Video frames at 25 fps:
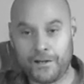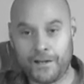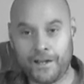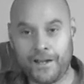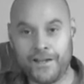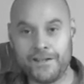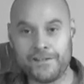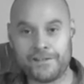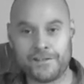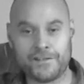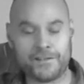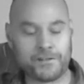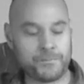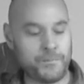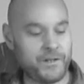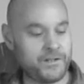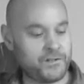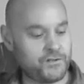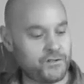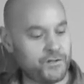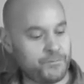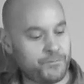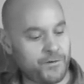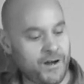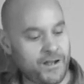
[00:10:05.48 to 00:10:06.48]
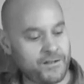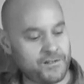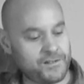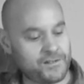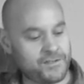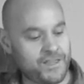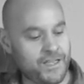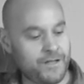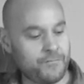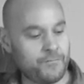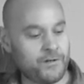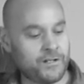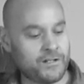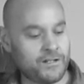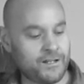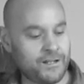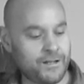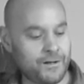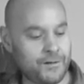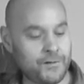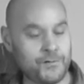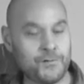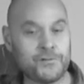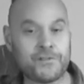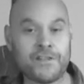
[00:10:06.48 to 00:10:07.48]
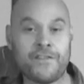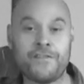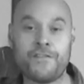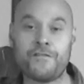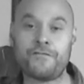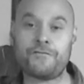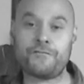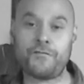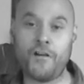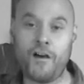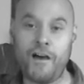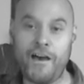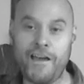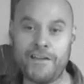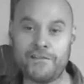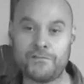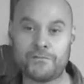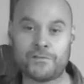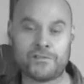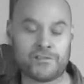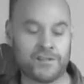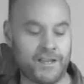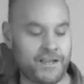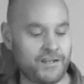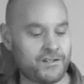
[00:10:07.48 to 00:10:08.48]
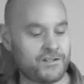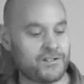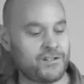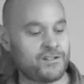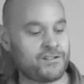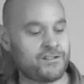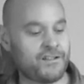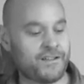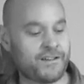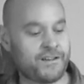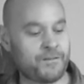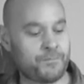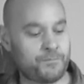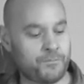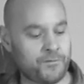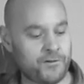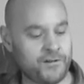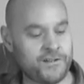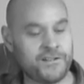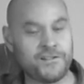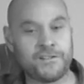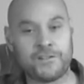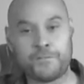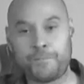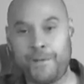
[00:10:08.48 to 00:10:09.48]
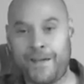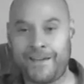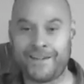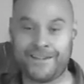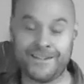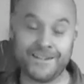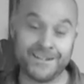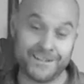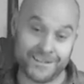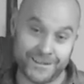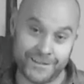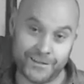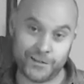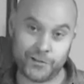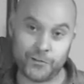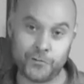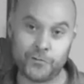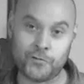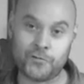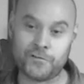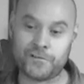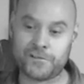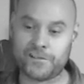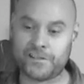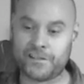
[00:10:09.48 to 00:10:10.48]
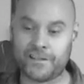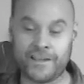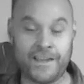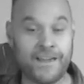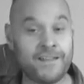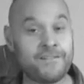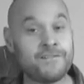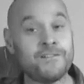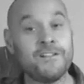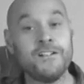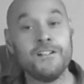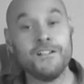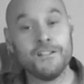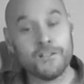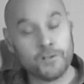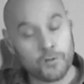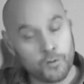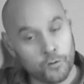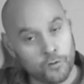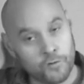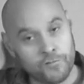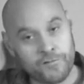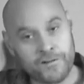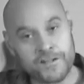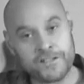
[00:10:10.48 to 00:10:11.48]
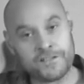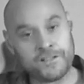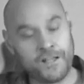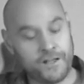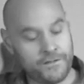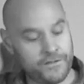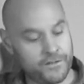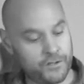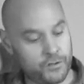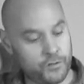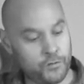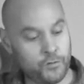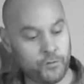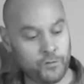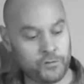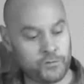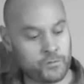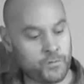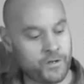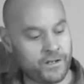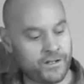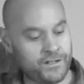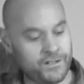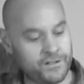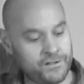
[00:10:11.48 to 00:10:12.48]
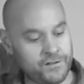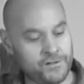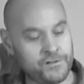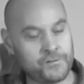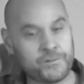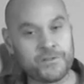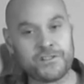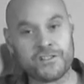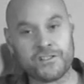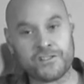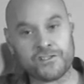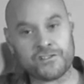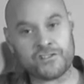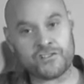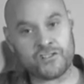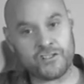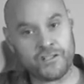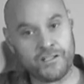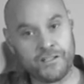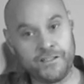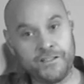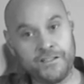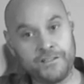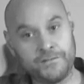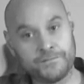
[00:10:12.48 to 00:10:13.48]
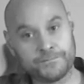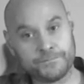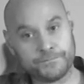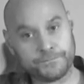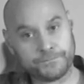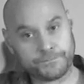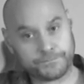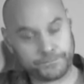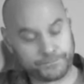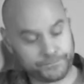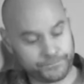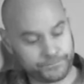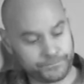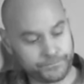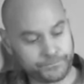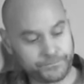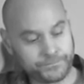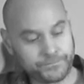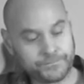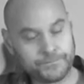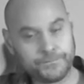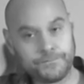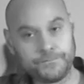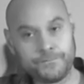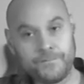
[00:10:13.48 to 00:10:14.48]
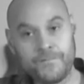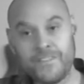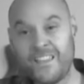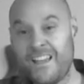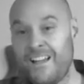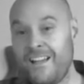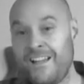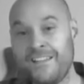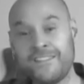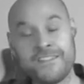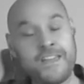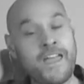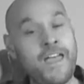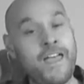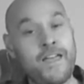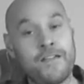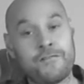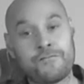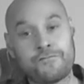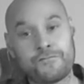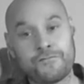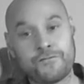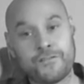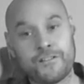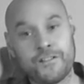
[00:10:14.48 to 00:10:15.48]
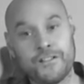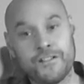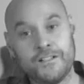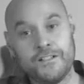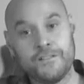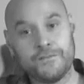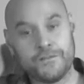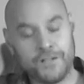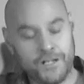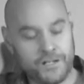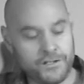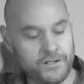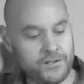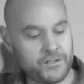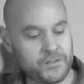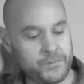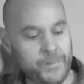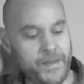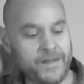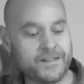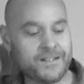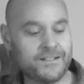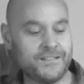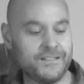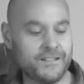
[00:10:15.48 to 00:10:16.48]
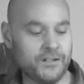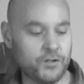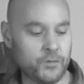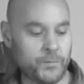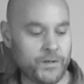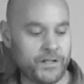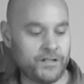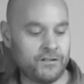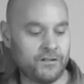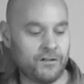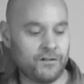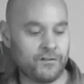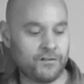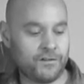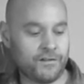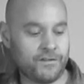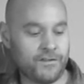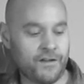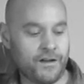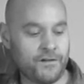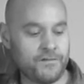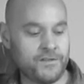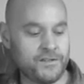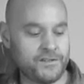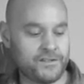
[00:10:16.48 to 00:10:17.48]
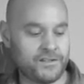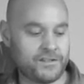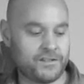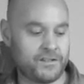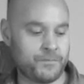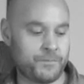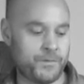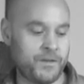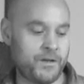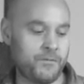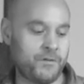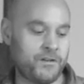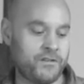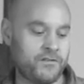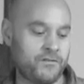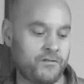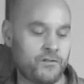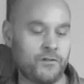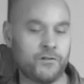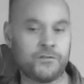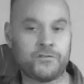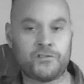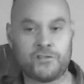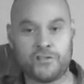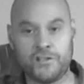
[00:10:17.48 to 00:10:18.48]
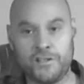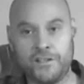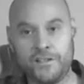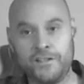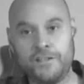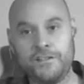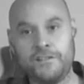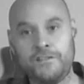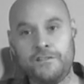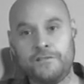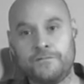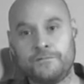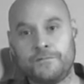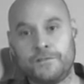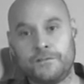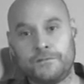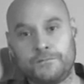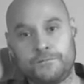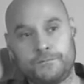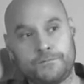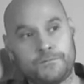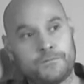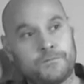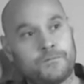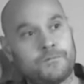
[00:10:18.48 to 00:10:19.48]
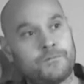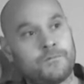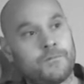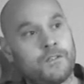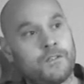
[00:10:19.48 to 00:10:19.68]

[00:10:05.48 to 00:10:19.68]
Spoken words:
Okay, so just make sure you practice that one loads. And the final section is like a bridge back into the chorus again. Already done the chords we're going to use, which is just G and F. And you spend a little bit longer though. This is the bit where you've got G, and